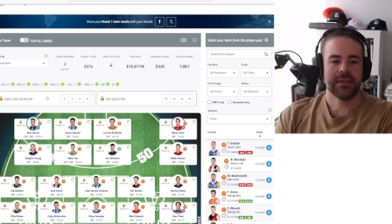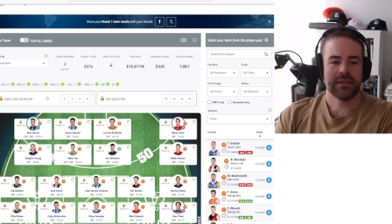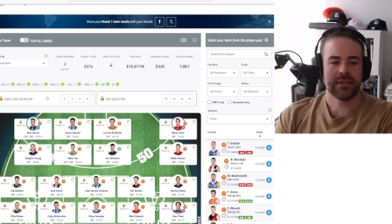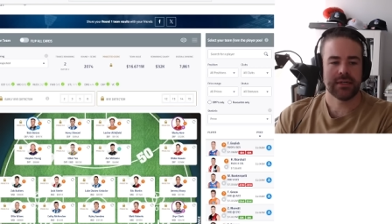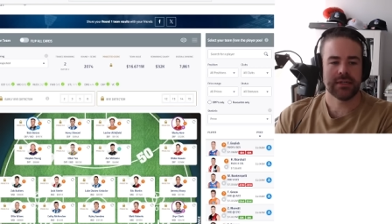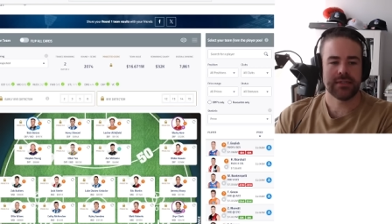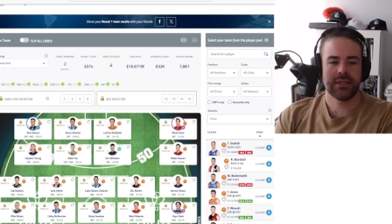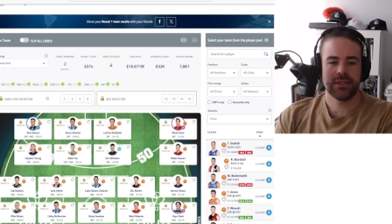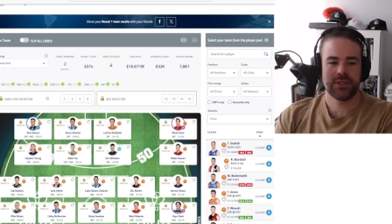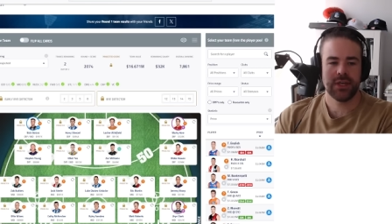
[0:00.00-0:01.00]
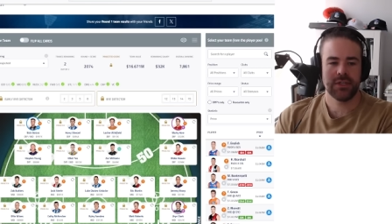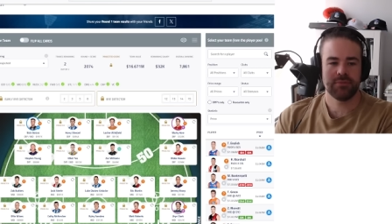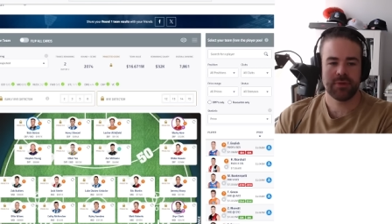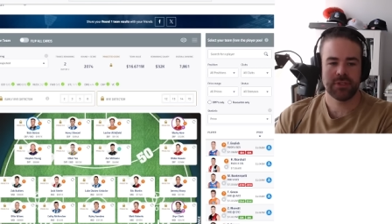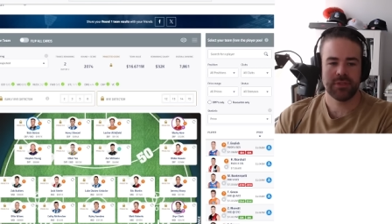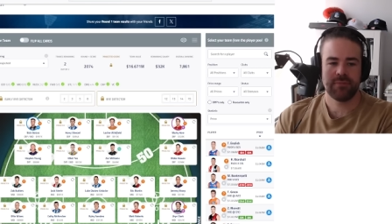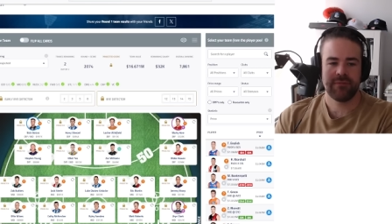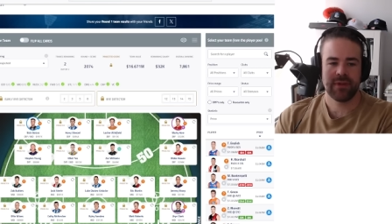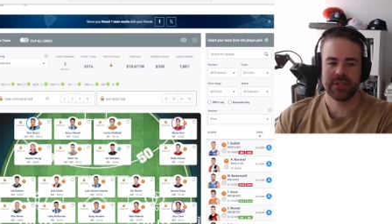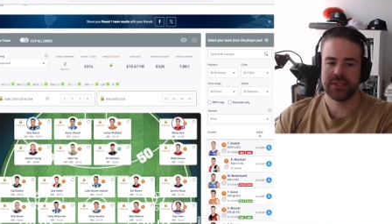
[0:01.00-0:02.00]
Uh, did I change much in my
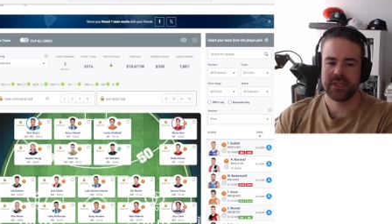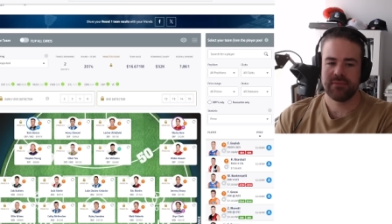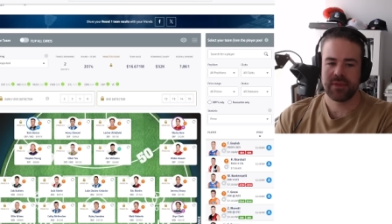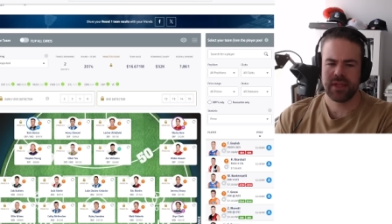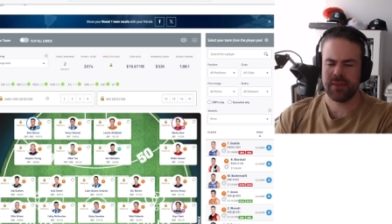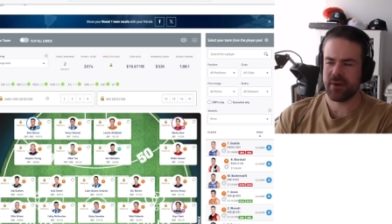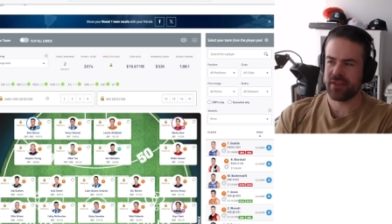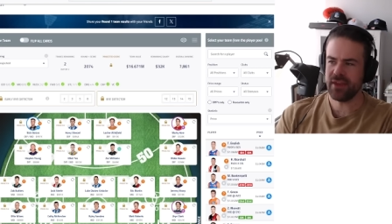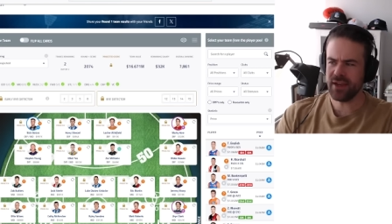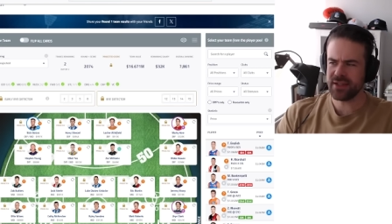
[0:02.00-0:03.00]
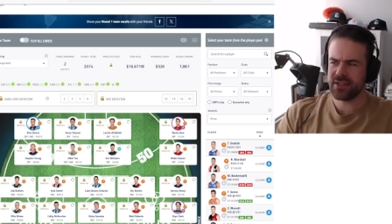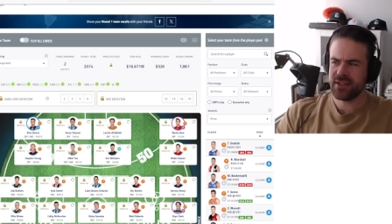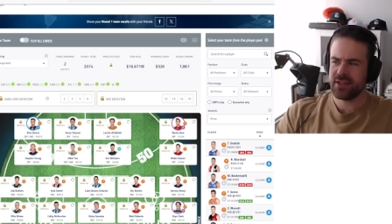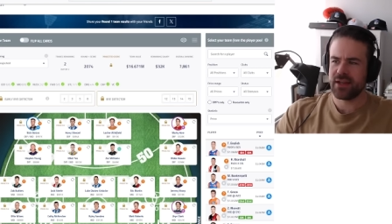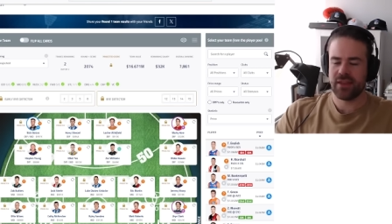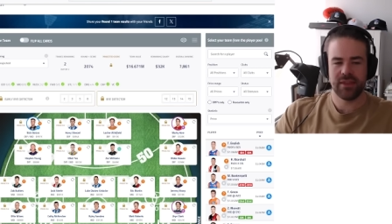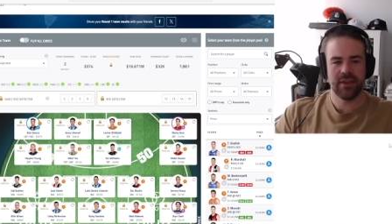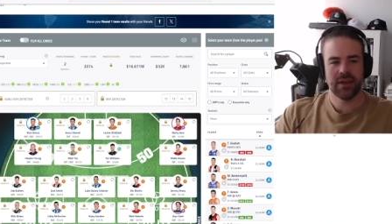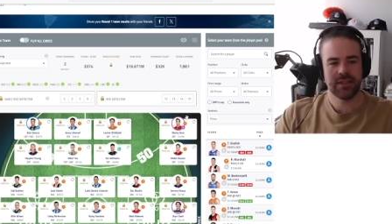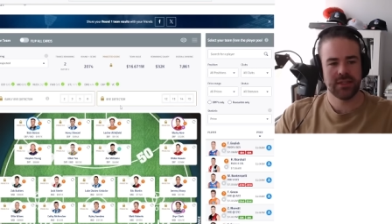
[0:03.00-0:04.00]
fantasy team in the lead up? I think I did. I
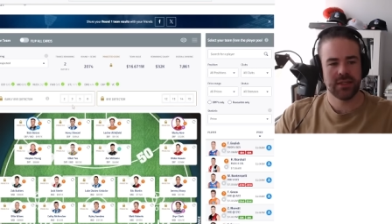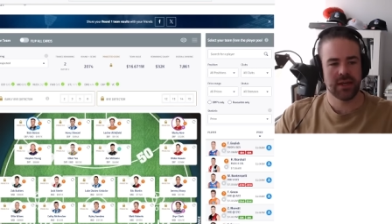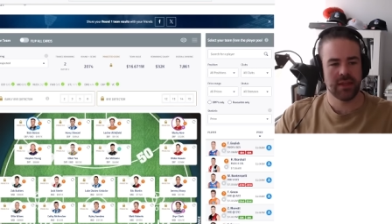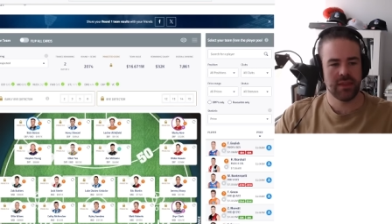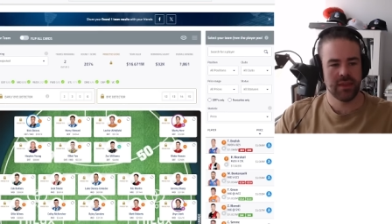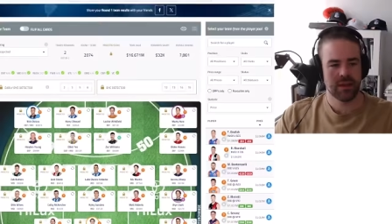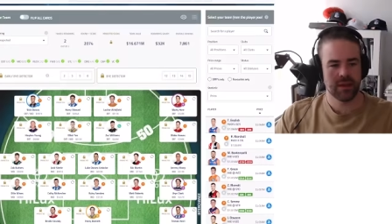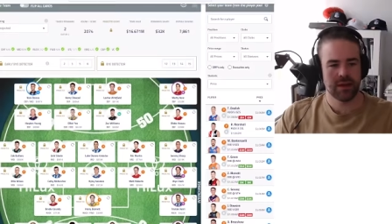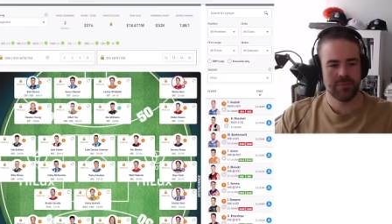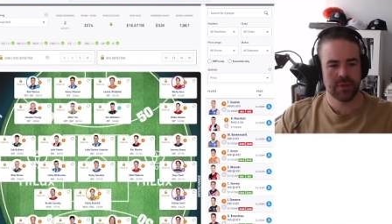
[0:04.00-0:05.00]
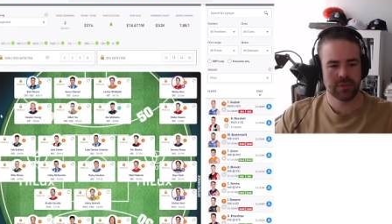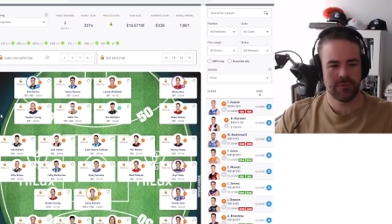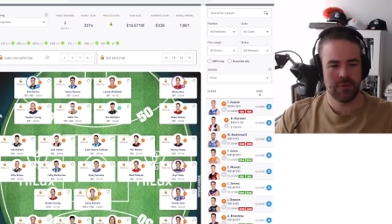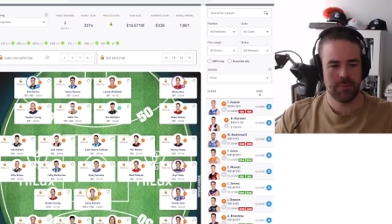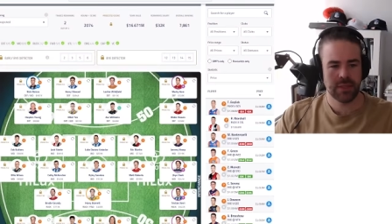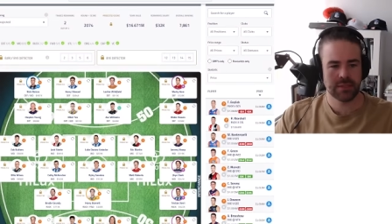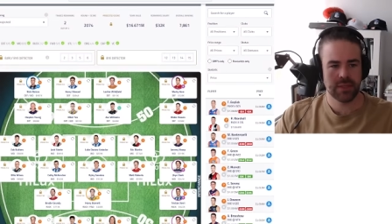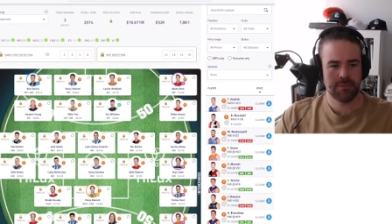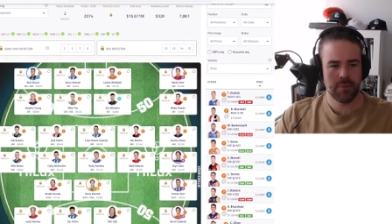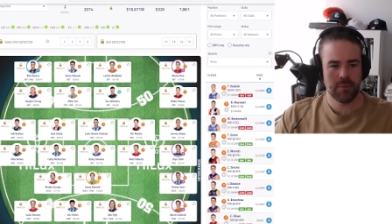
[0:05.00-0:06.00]
think I did. I think um, there was a few picks
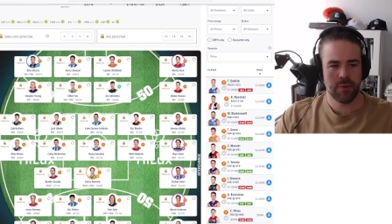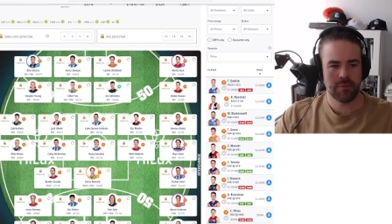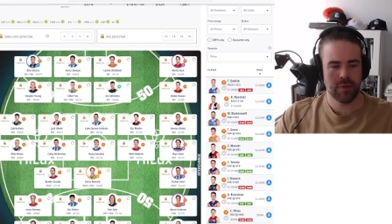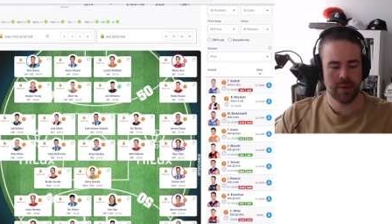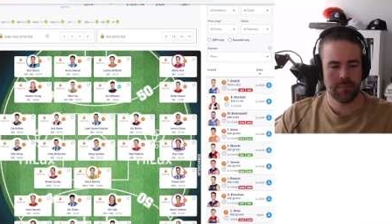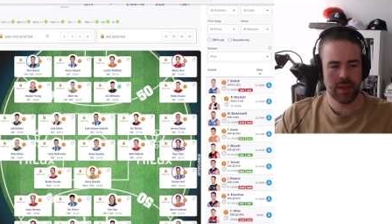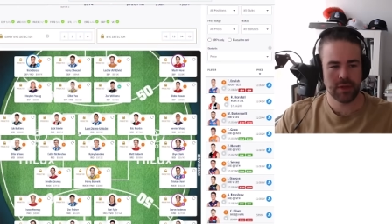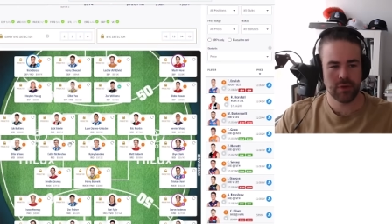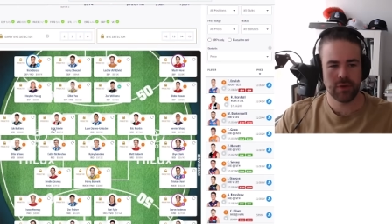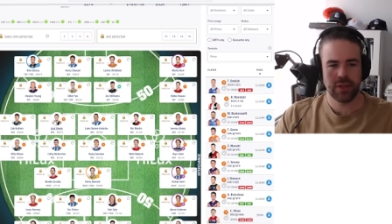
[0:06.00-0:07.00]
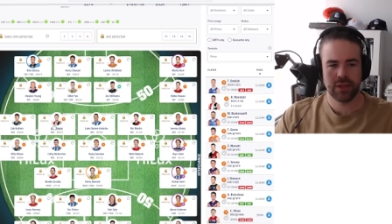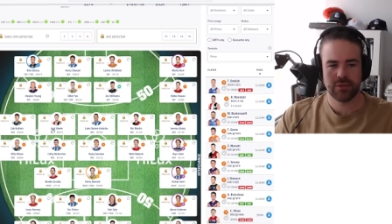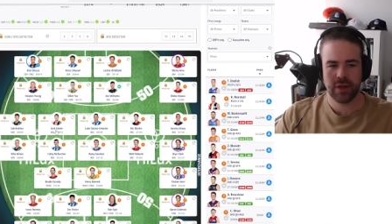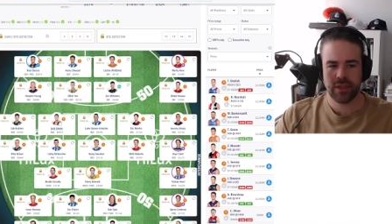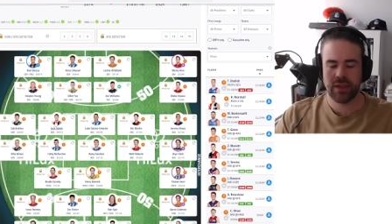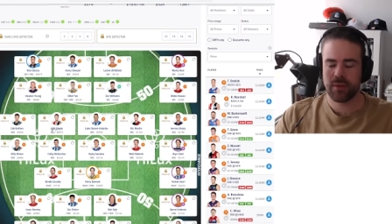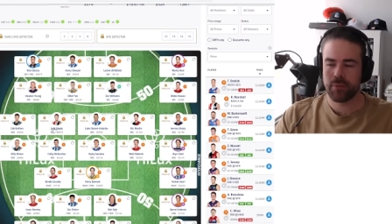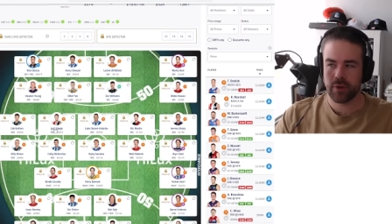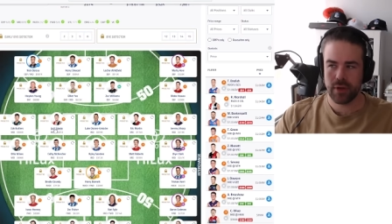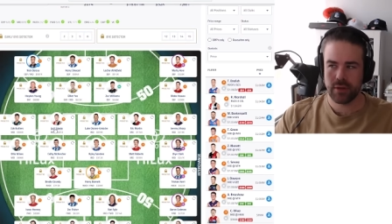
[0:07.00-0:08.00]
I moved around and panicked on. Yeah, that's right. I think I
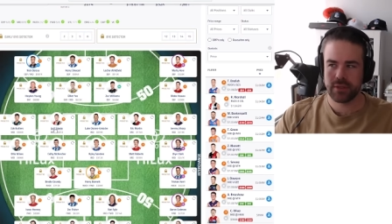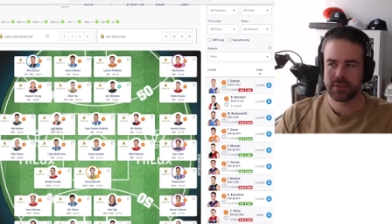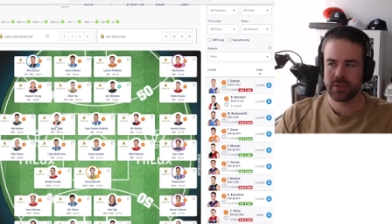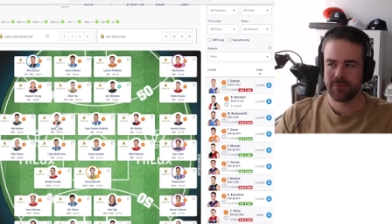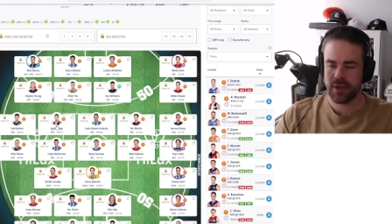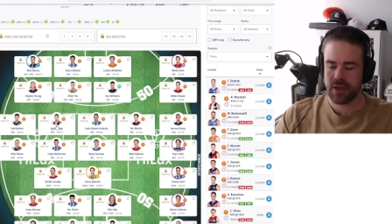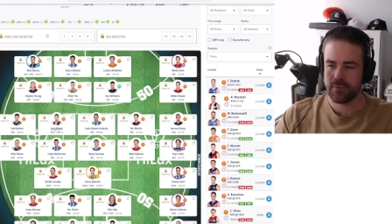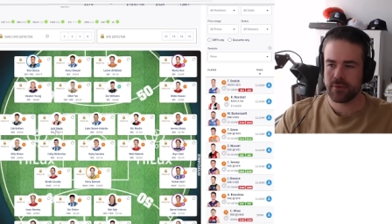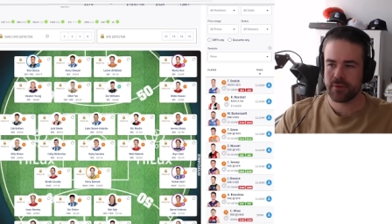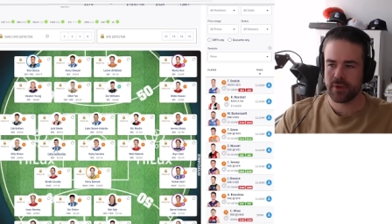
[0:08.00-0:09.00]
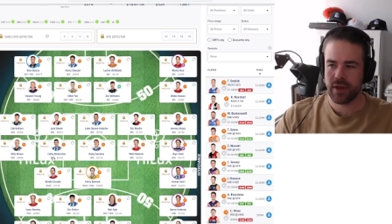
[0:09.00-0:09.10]
brought in Steele for Amon.